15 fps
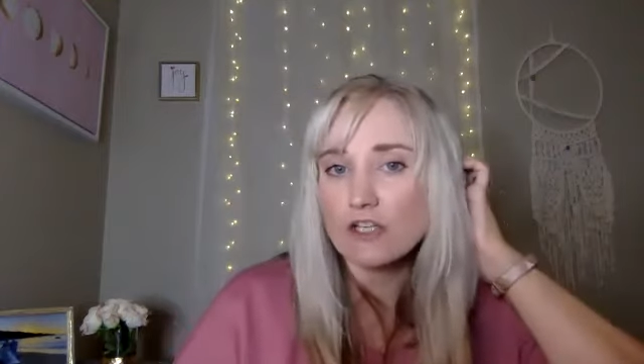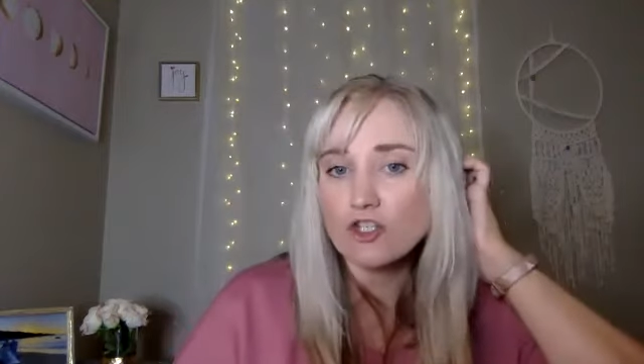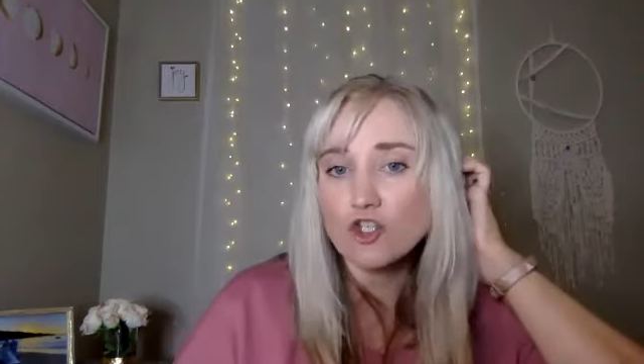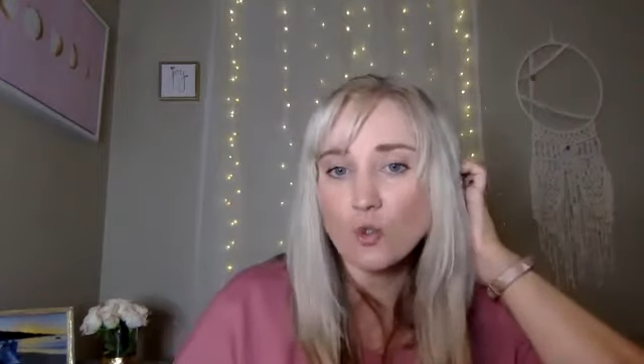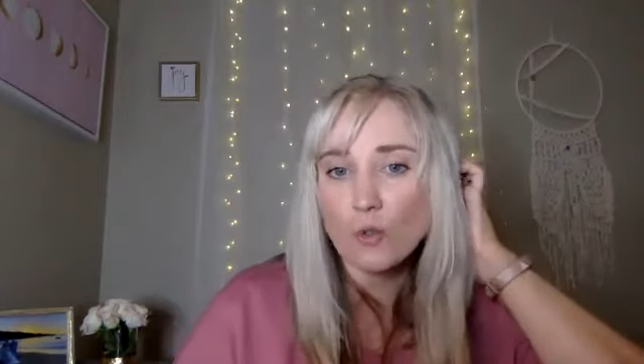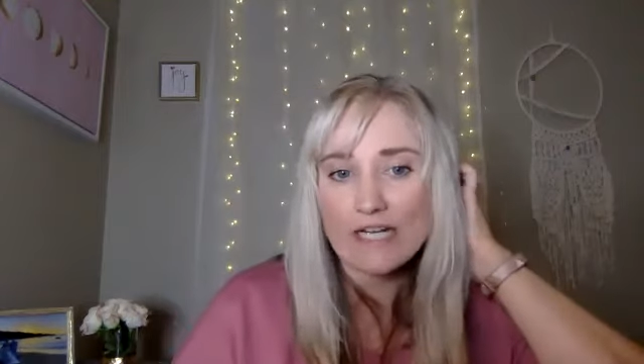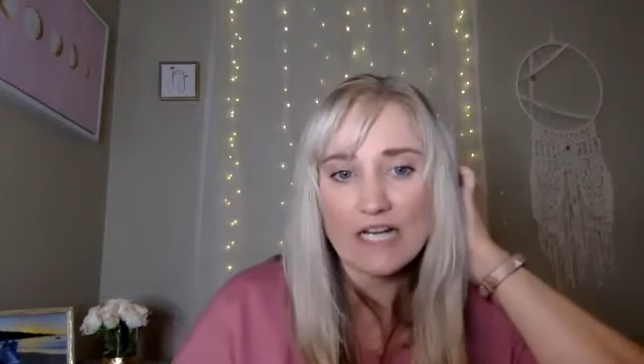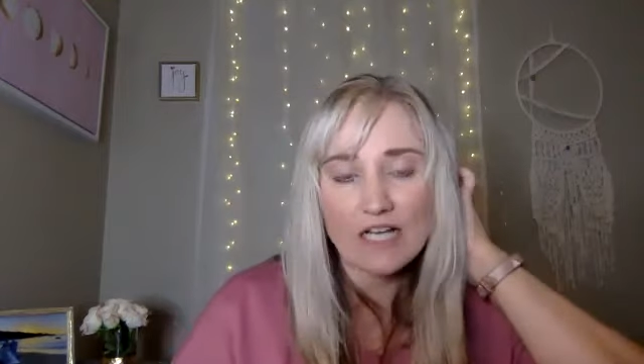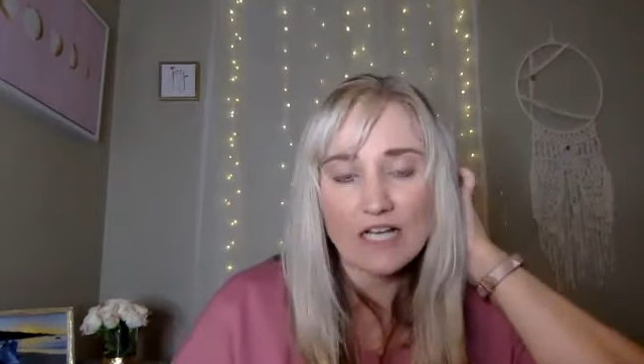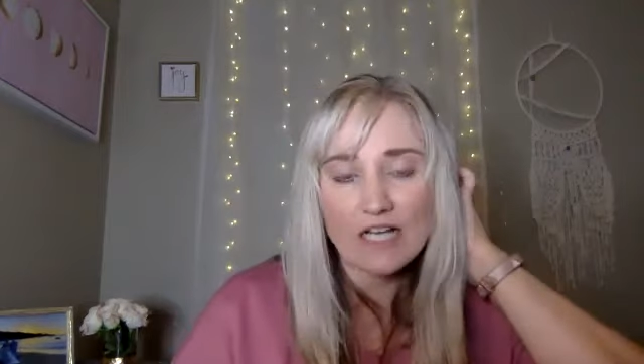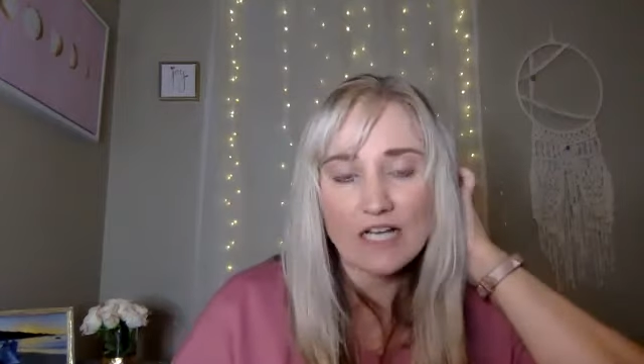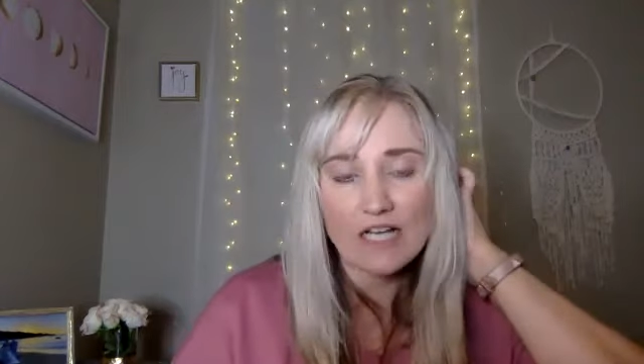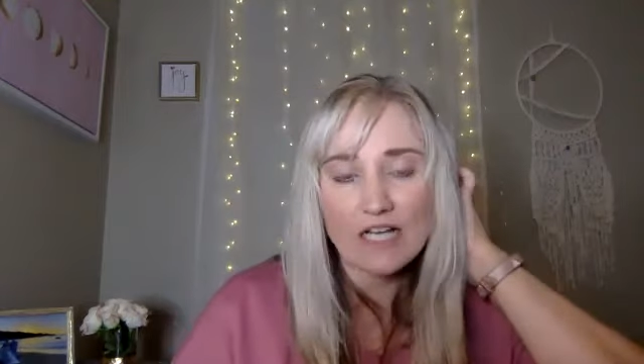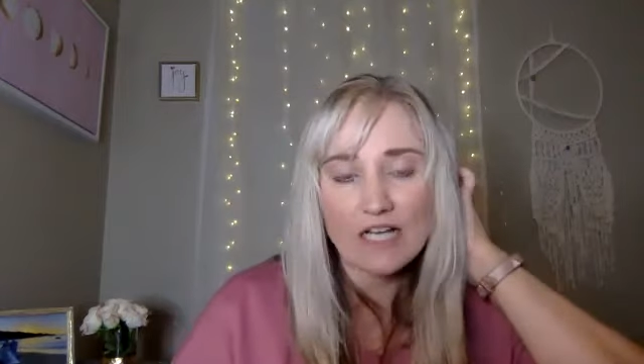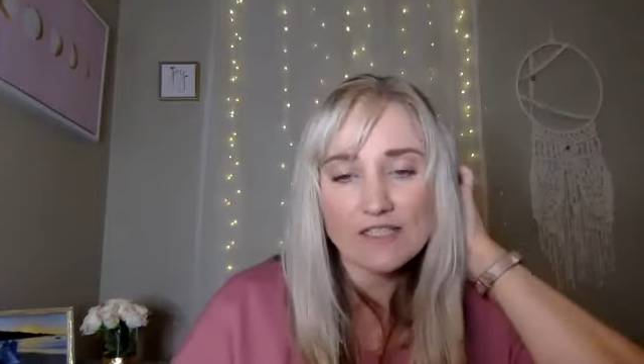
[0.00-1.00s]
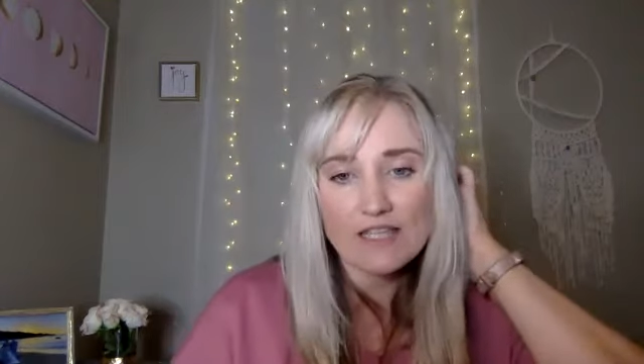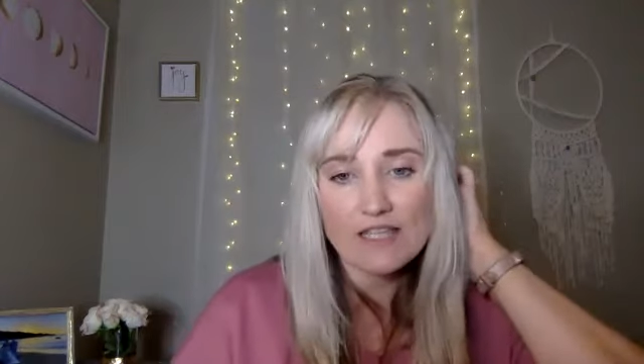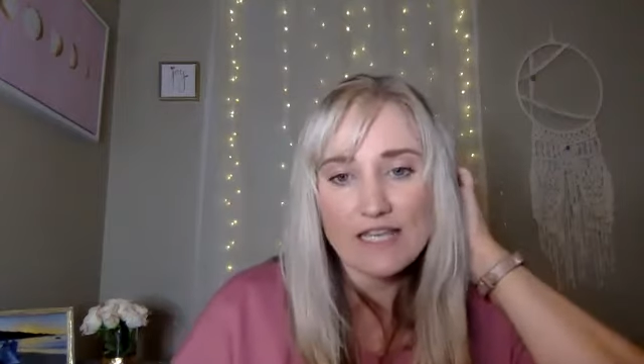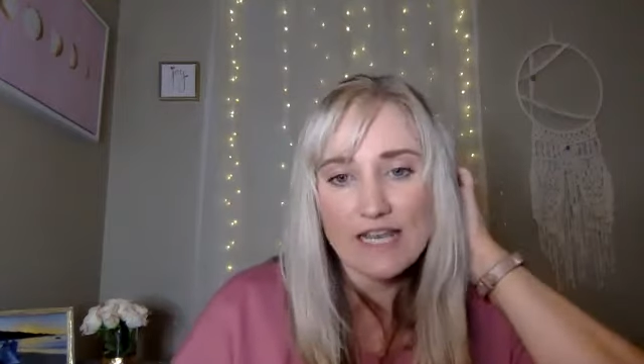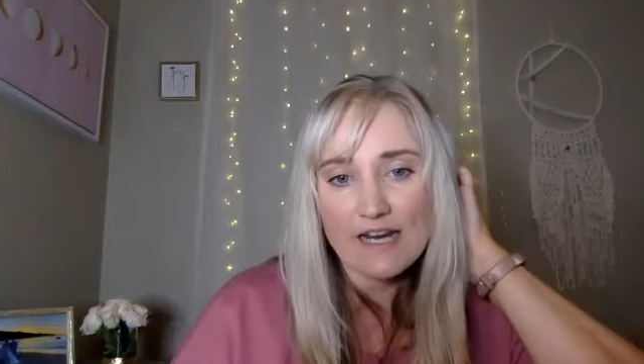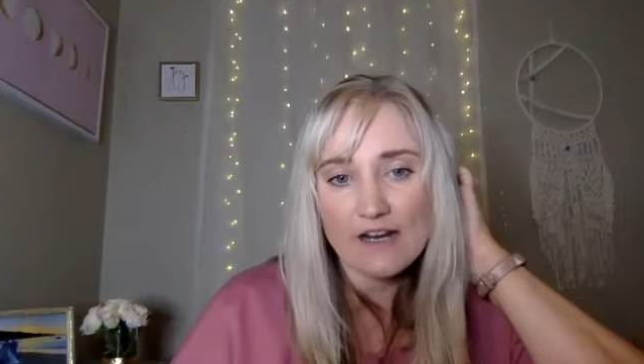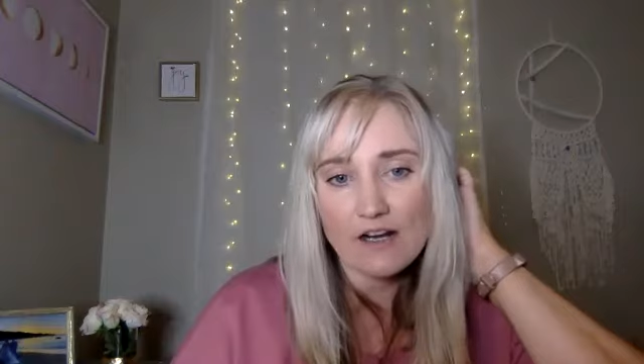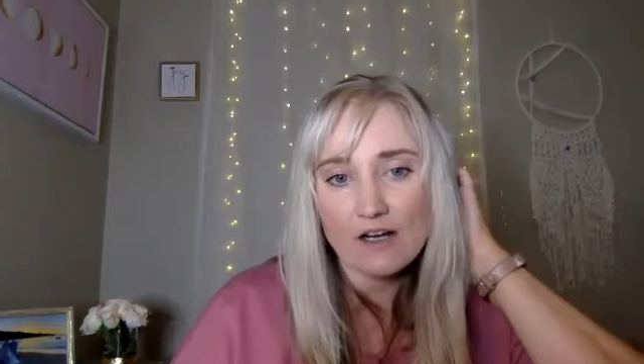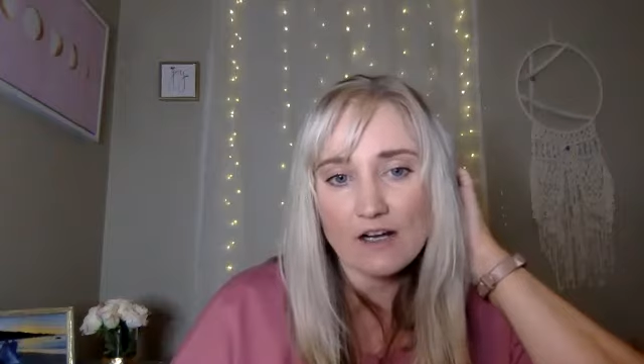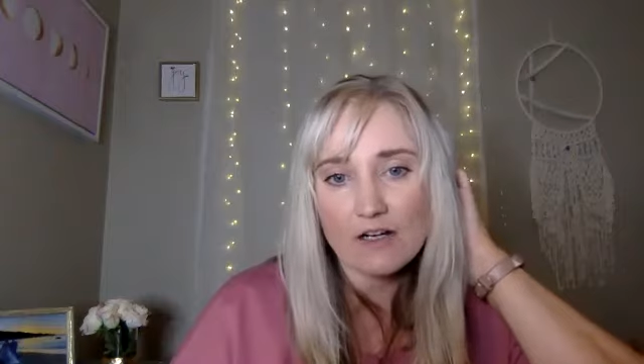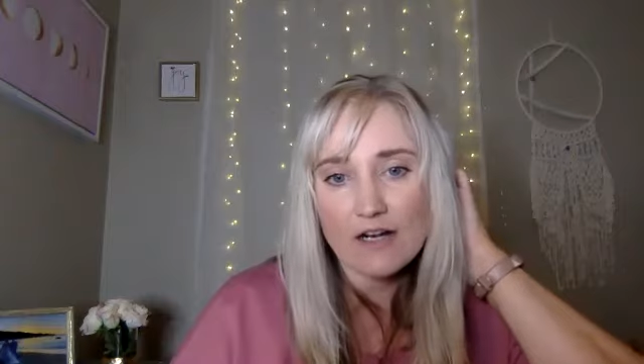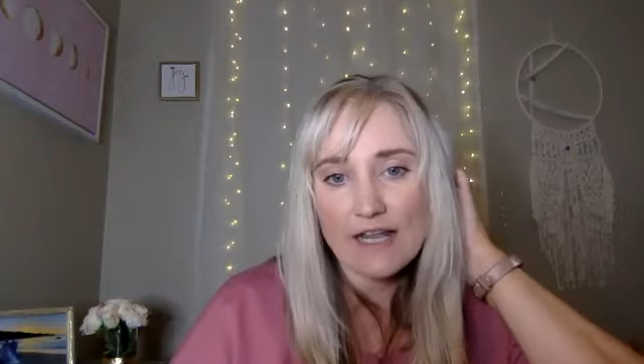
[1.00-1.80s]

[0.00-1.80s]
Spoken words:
join us there.